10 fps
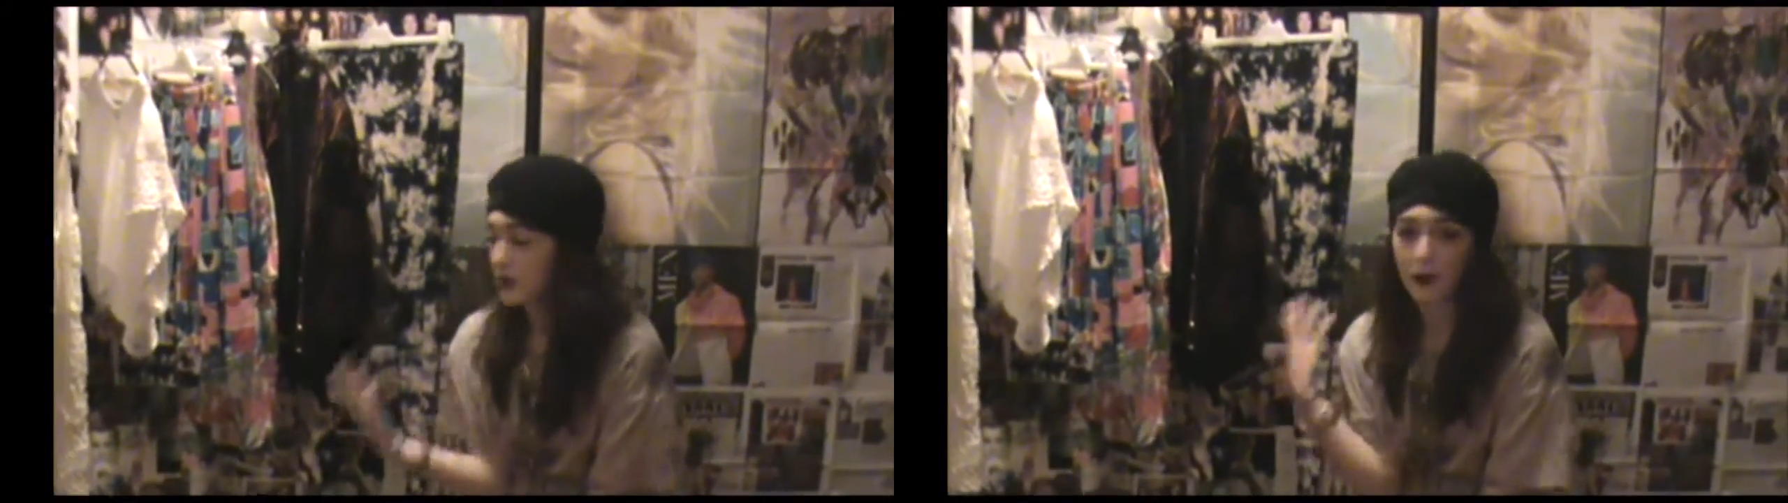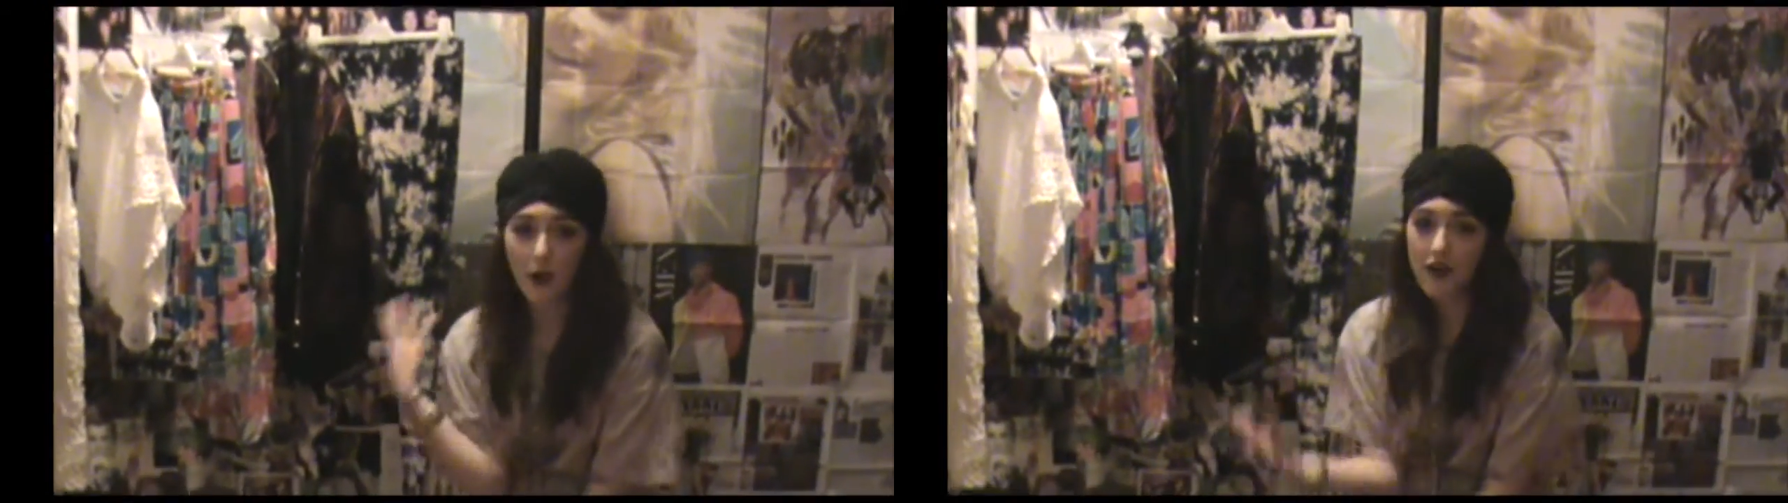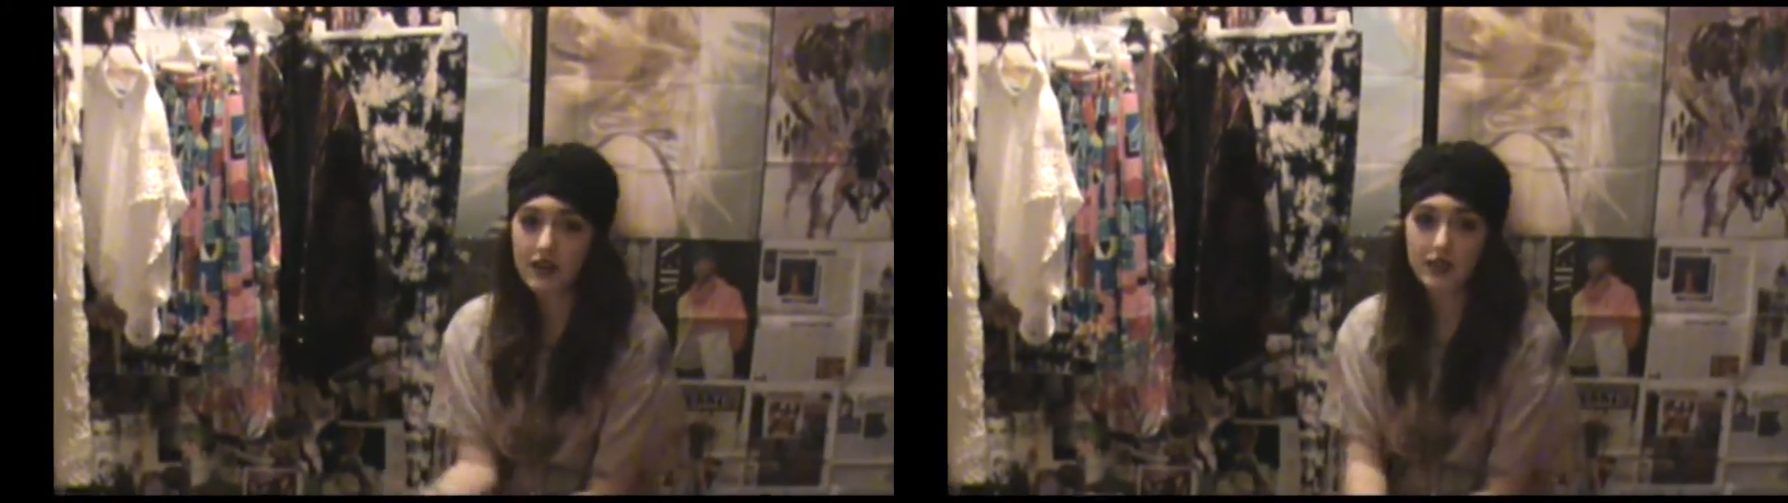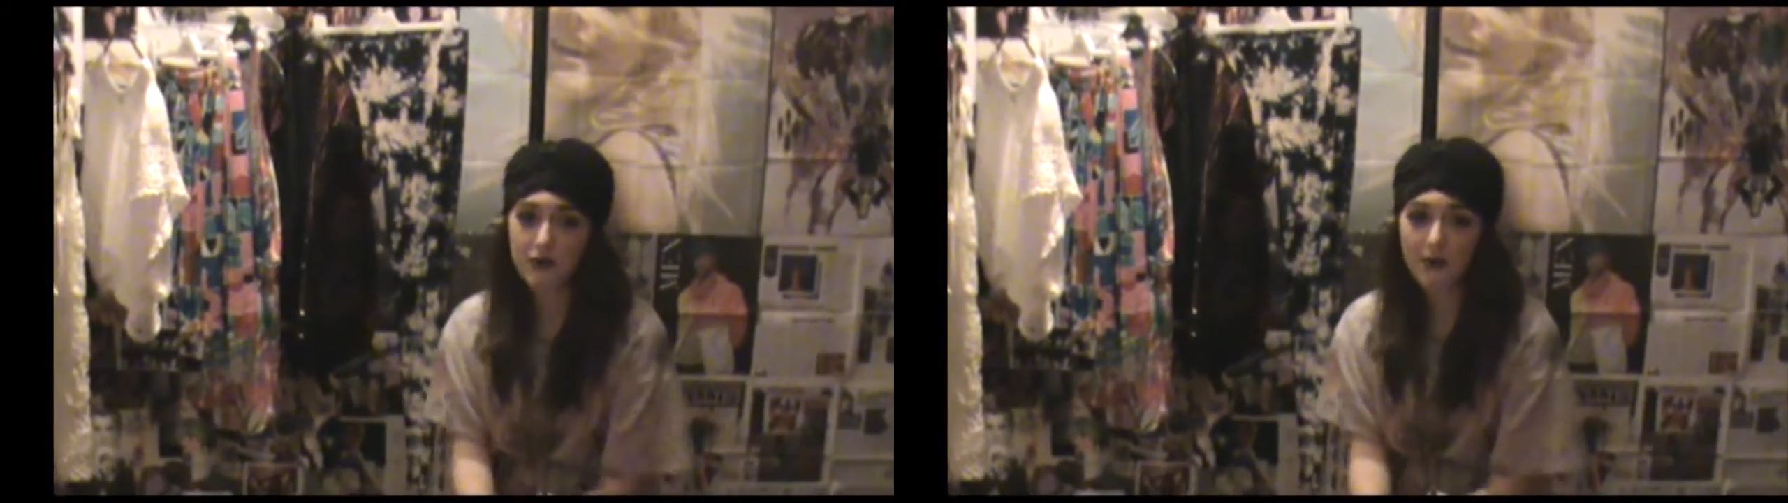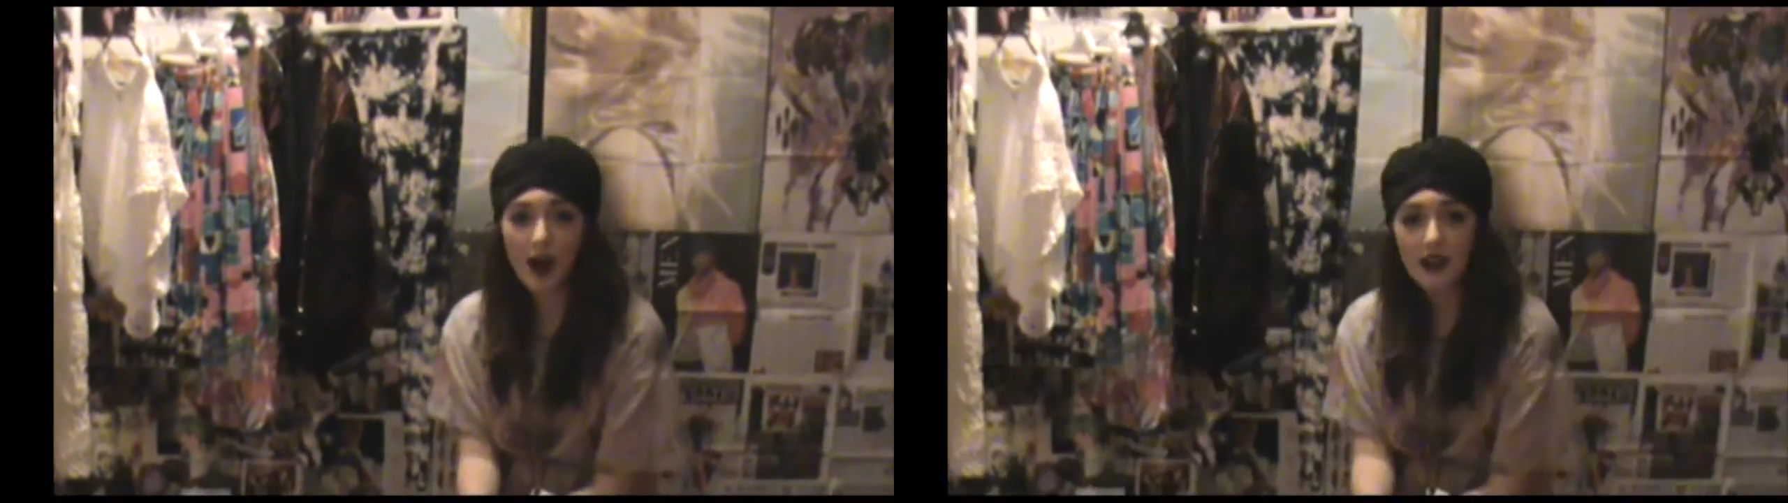be wearing some
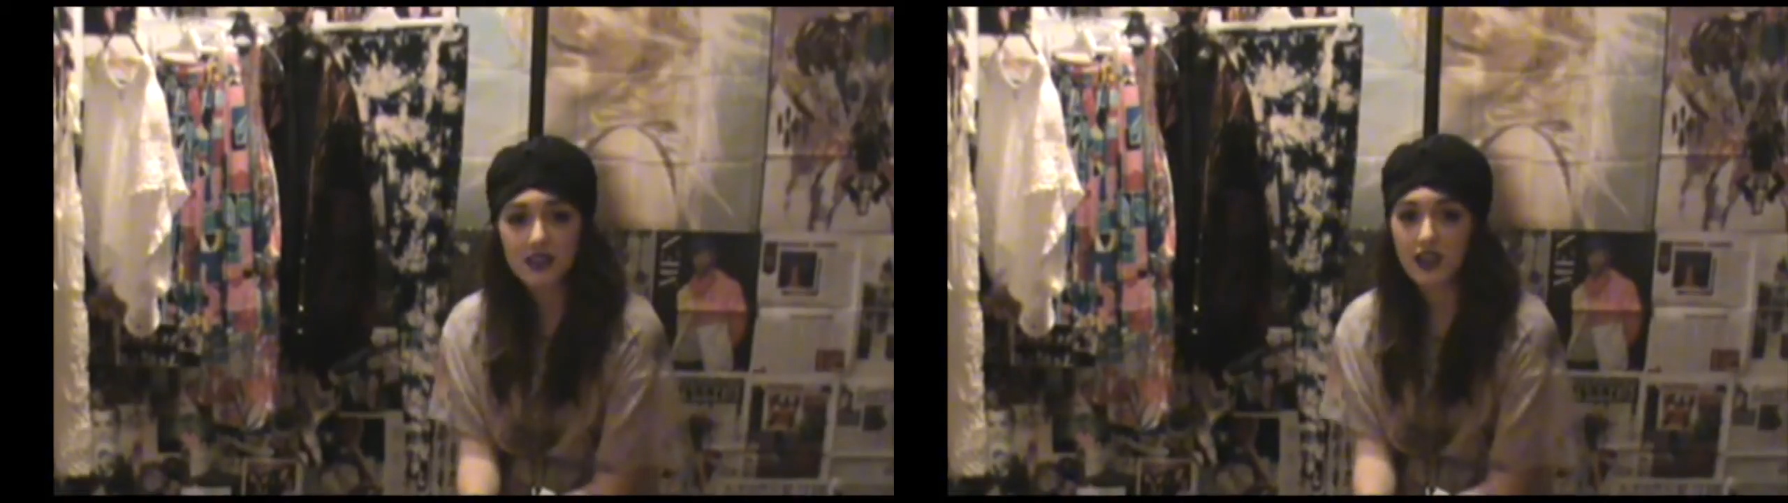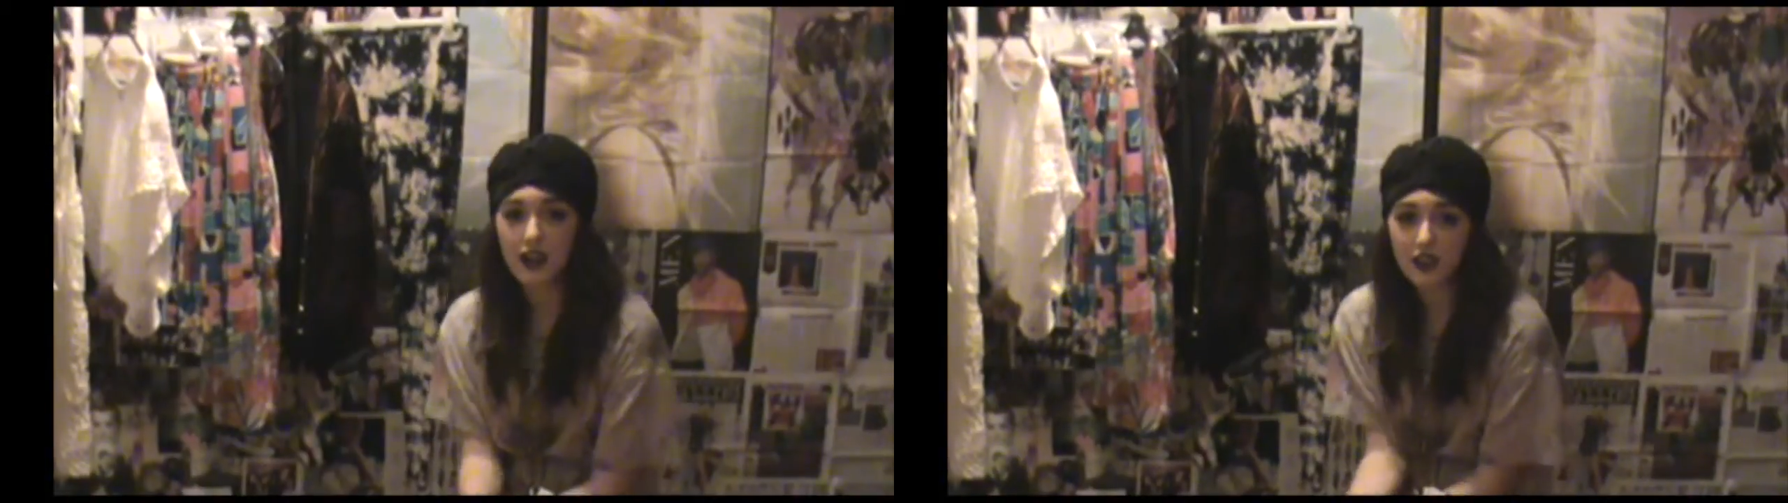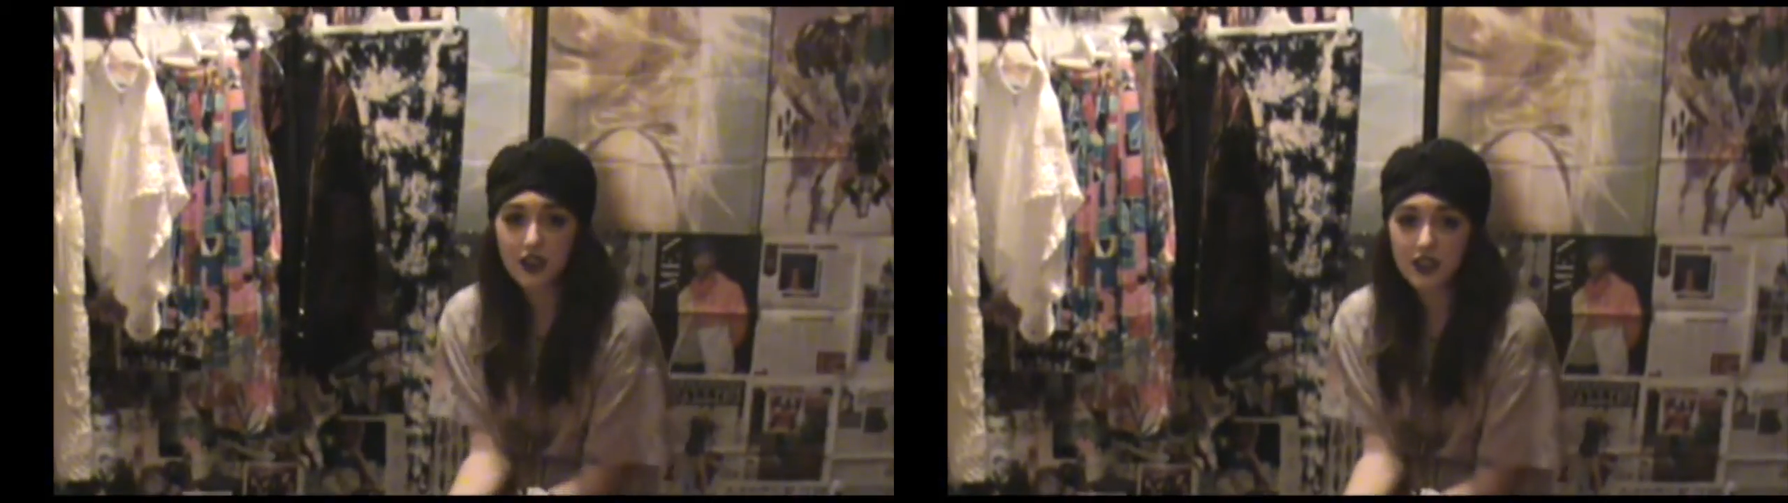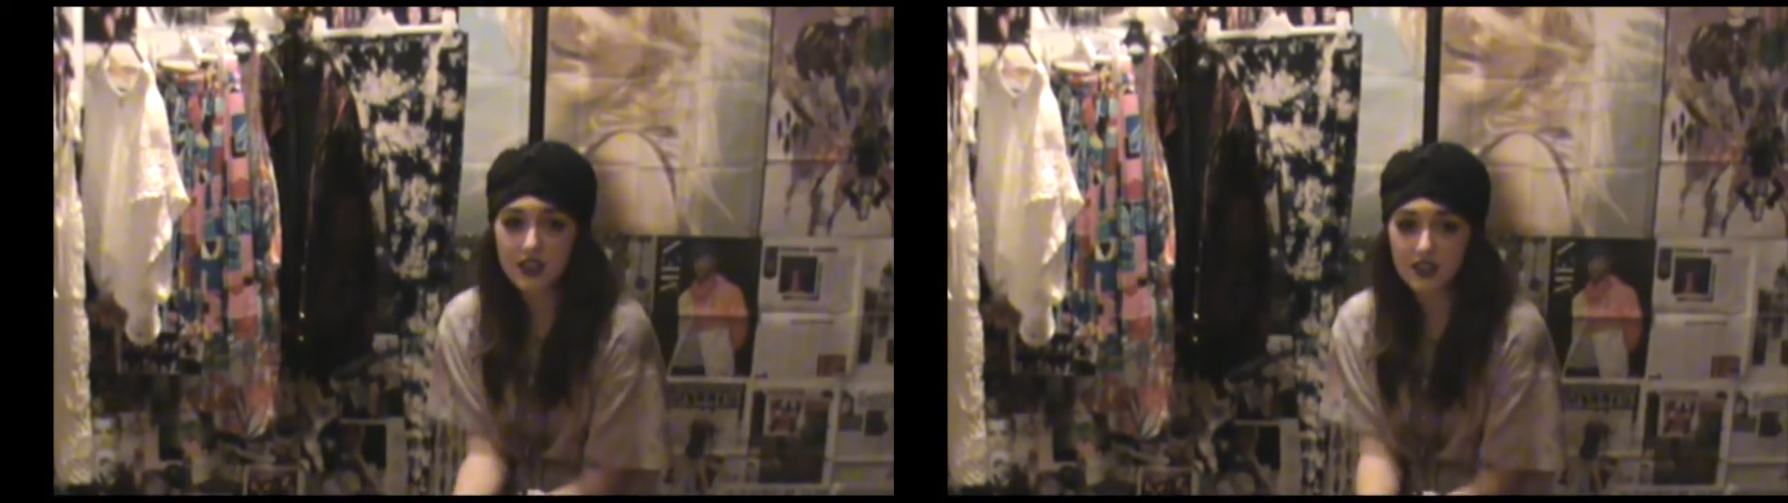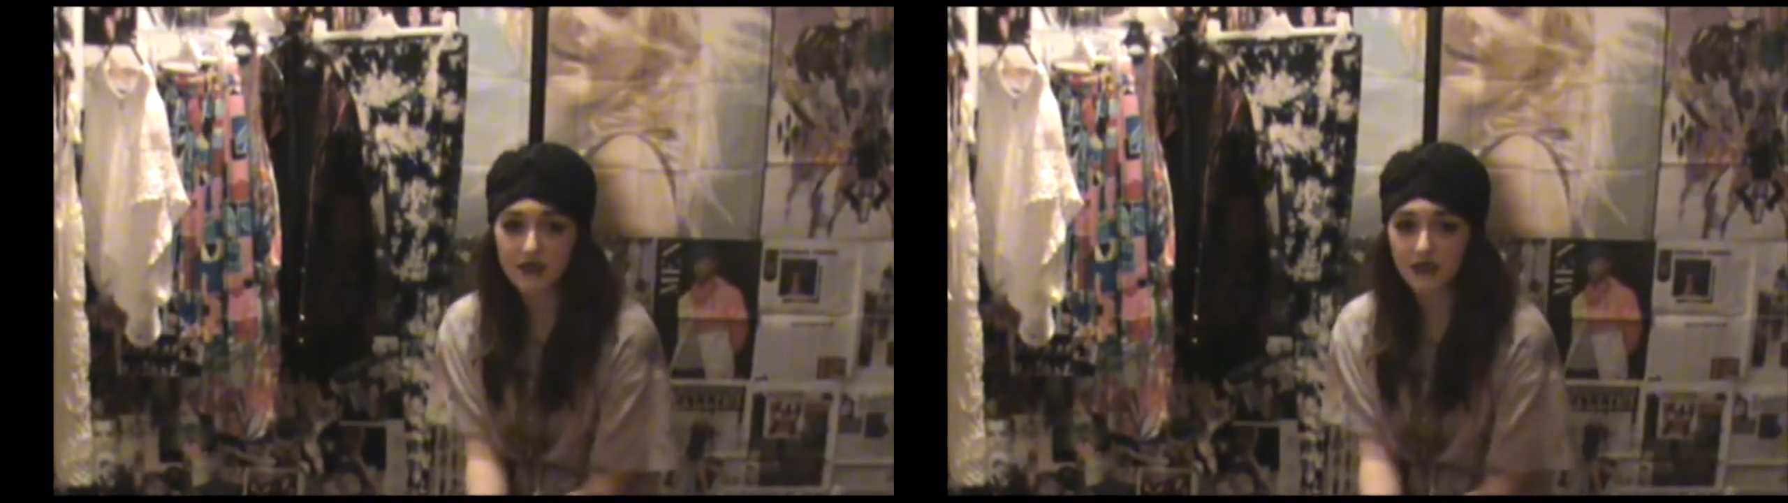of my stuff. I
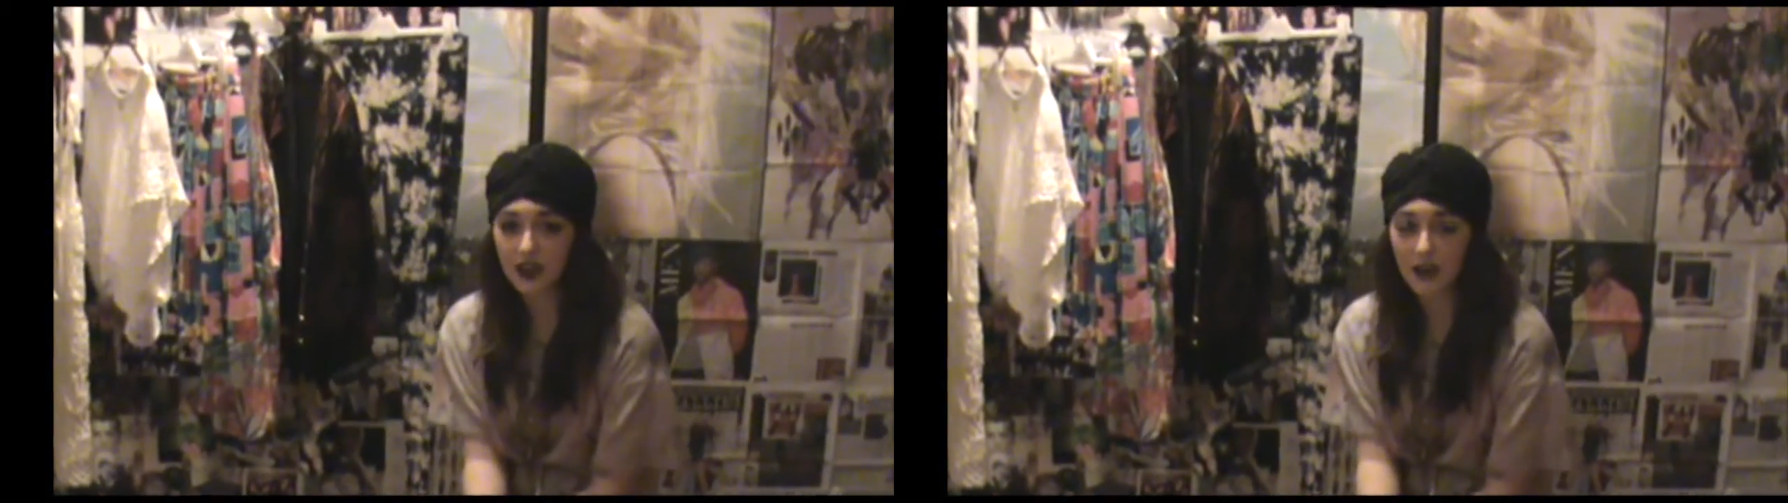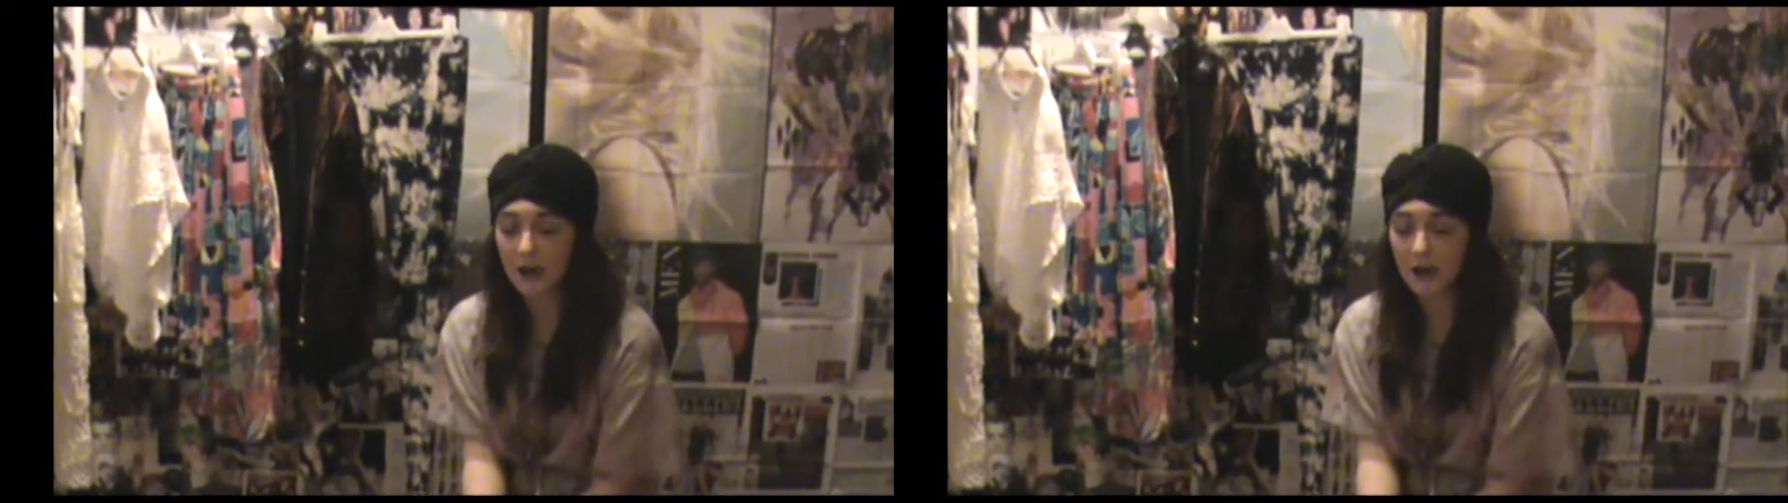just feel